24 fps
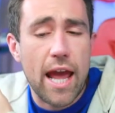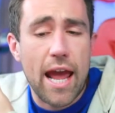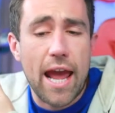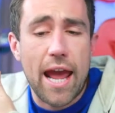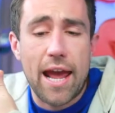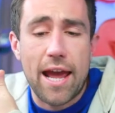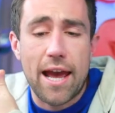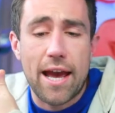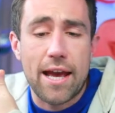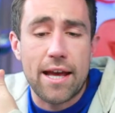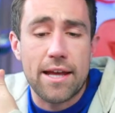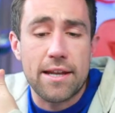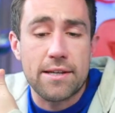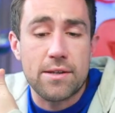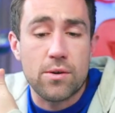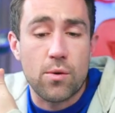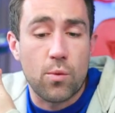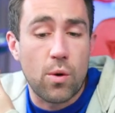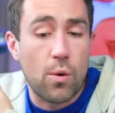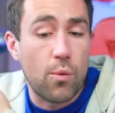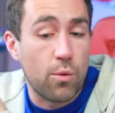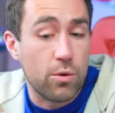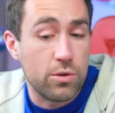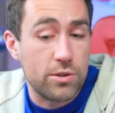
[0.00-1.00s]
And
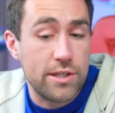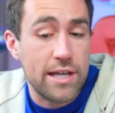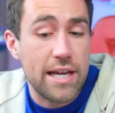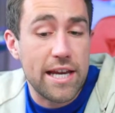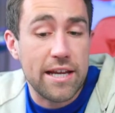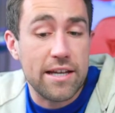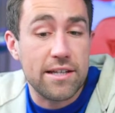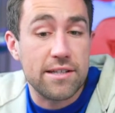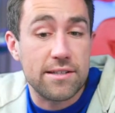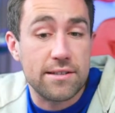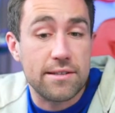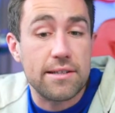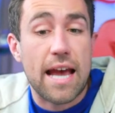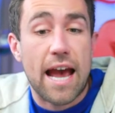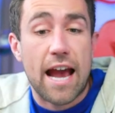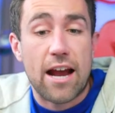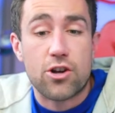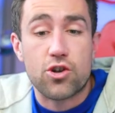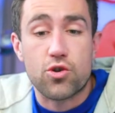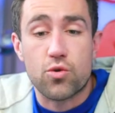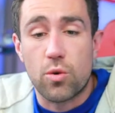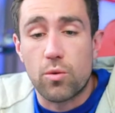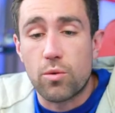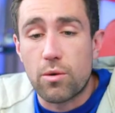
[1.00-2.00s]
what we're seeing is
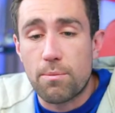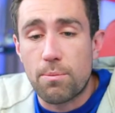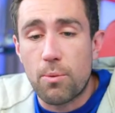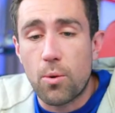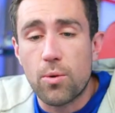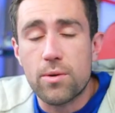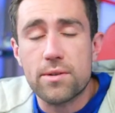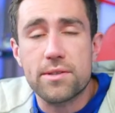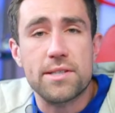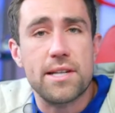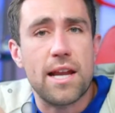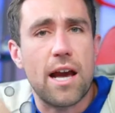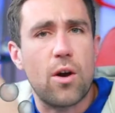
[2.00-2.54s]
actual reports